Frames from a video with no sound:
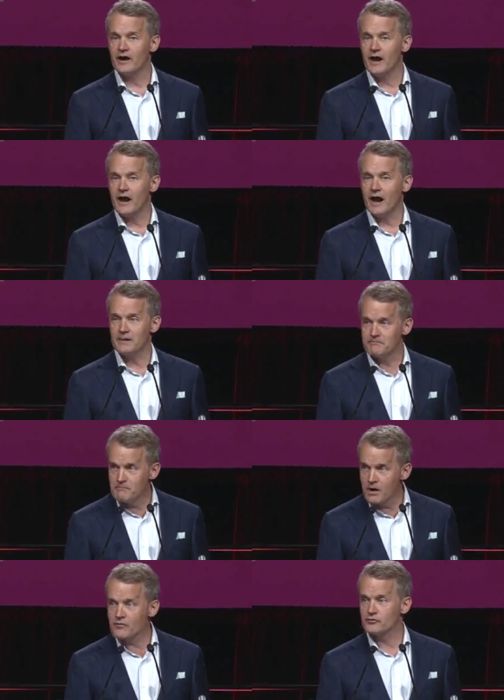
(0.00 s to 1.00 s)
and
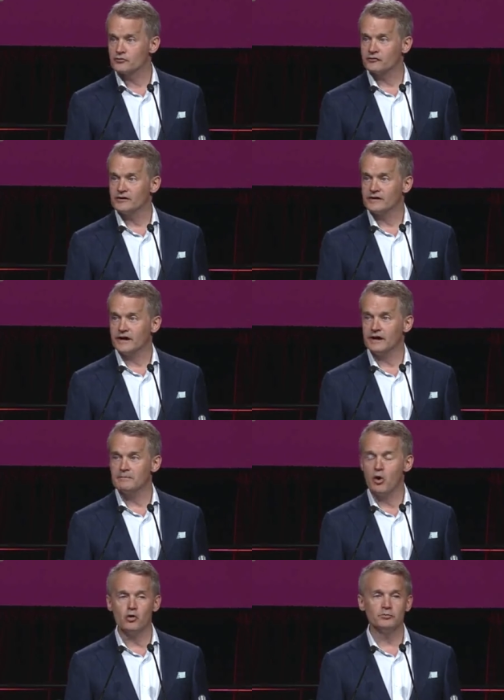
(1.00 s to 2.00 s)
mothers came
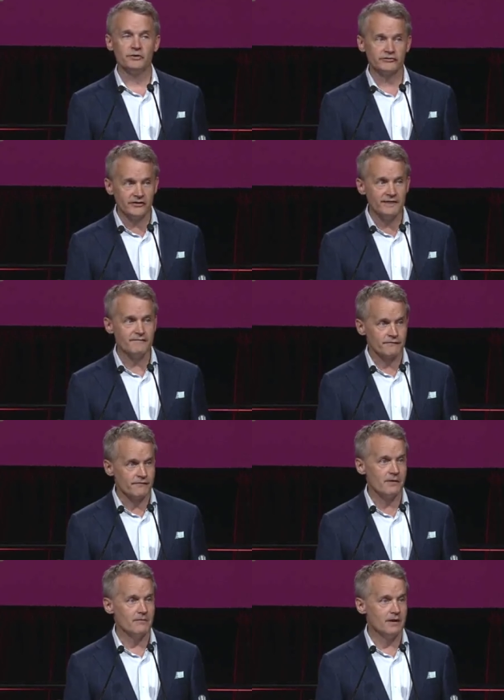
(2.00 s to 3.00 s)
home safe
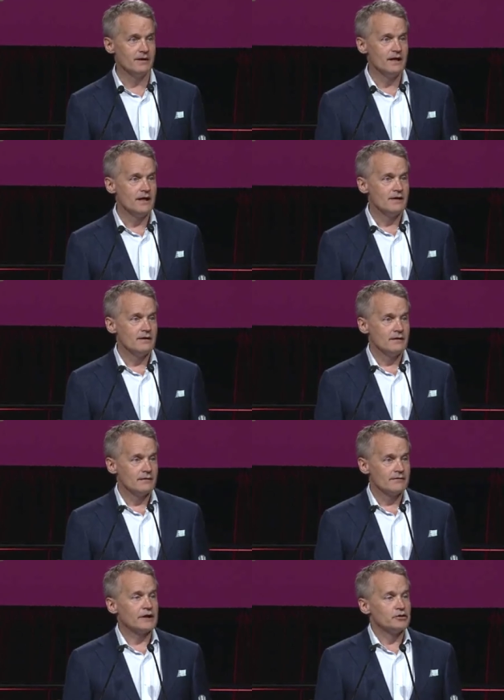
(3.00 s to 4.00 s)
from,
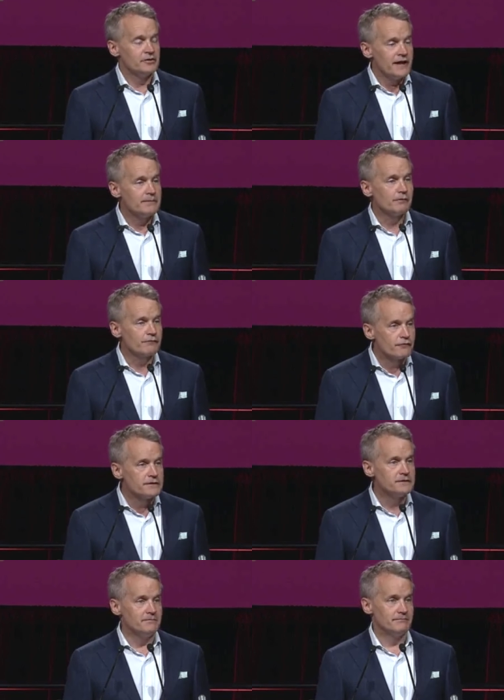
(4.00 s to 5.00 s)
that could enable
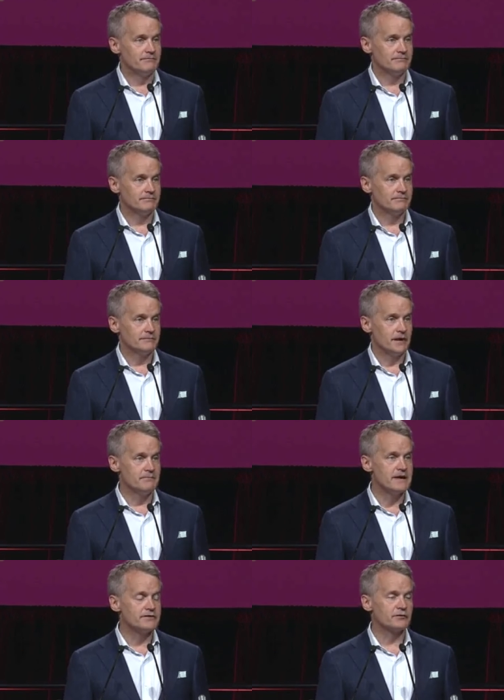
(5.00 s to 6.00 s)
freedom and
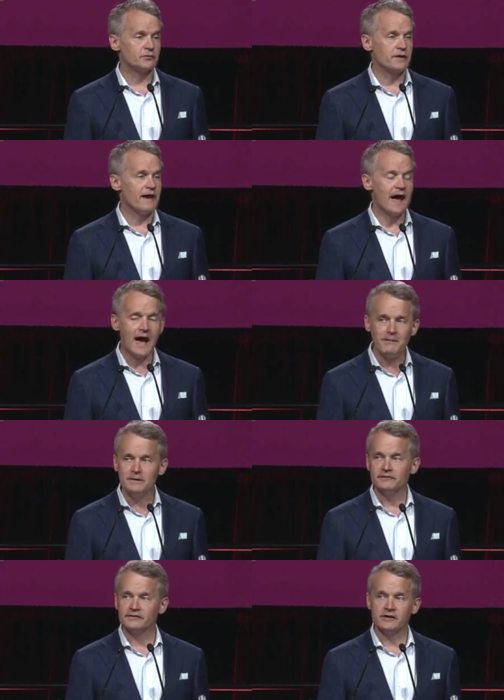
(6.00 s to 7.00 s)
make this one of the
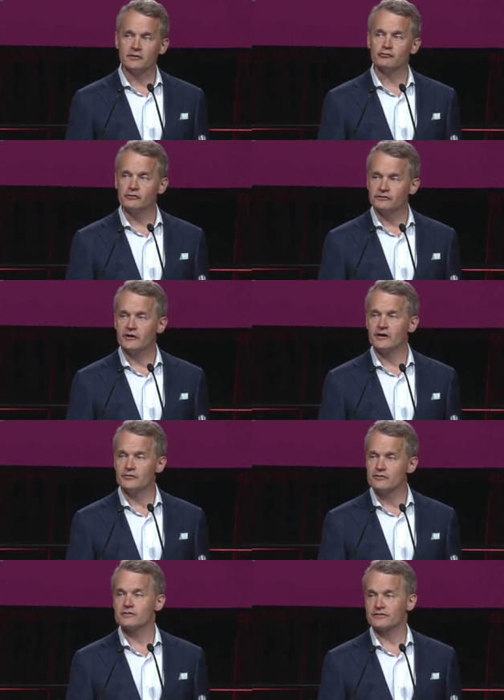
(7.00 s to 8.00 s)
happiest countries on
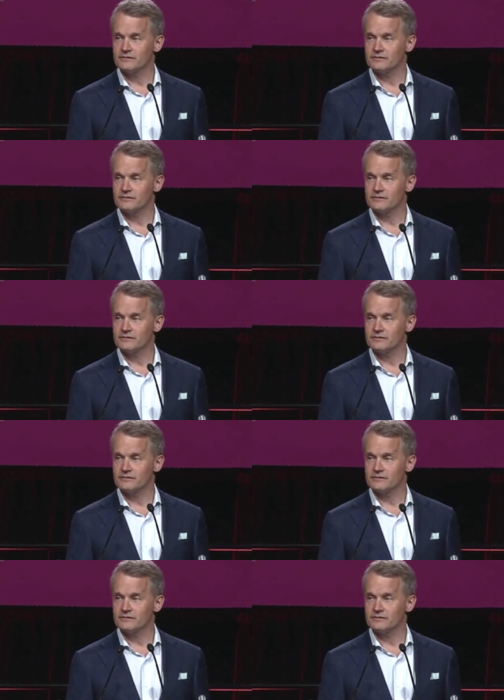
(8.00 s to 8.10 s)
earth.